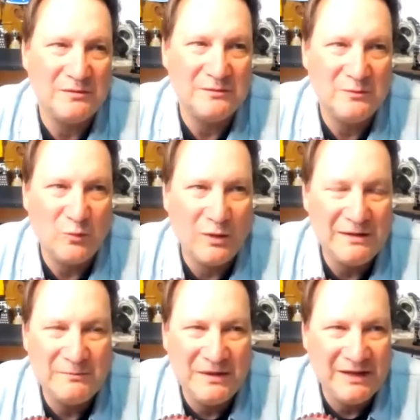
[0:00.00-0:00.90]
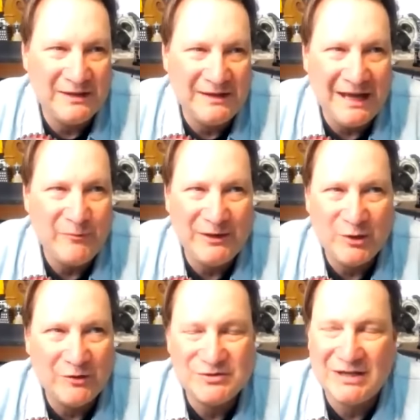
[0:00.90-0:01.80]
one big game-winning
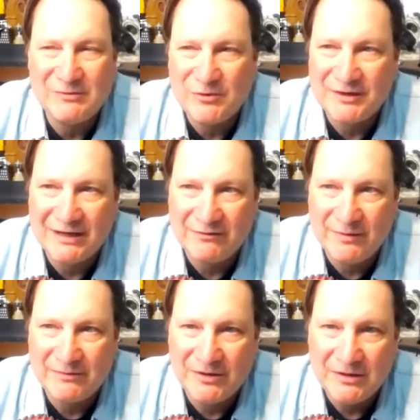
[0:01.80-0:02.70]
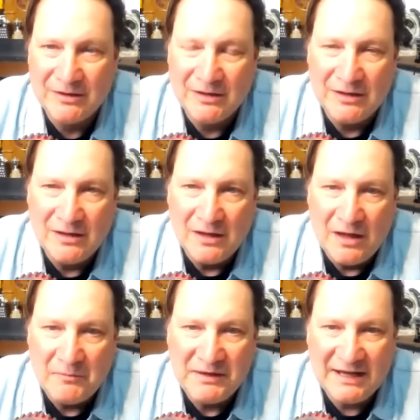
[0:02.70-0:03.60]
overtime goal that I can remember.
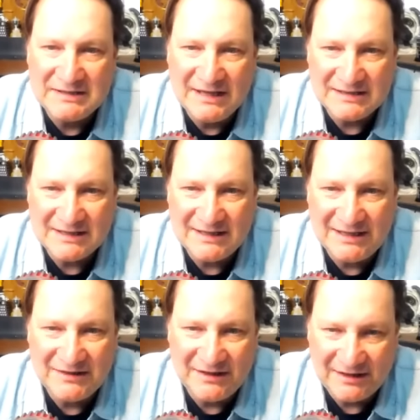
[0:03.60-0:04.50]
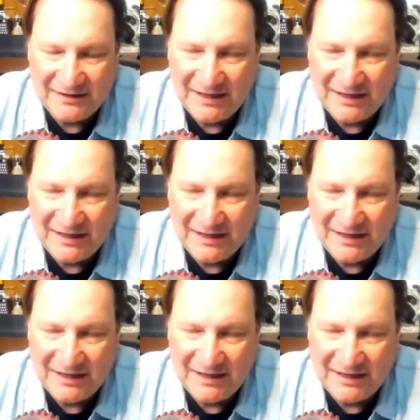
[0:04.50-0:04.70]
But he hasn't had anything